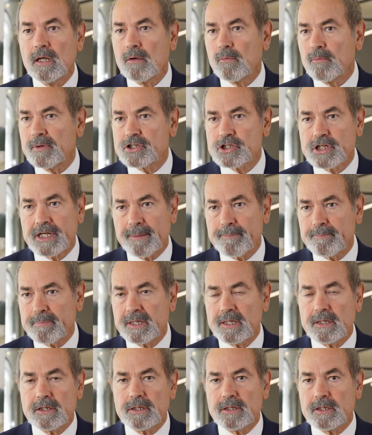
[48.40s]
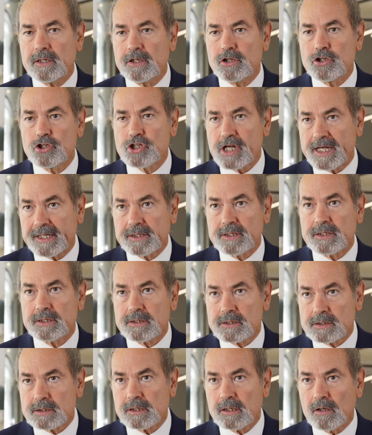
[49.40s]
which can be
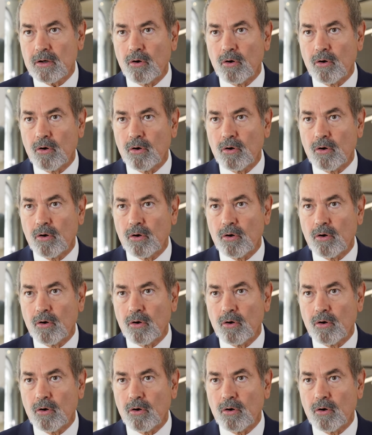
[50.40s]
injected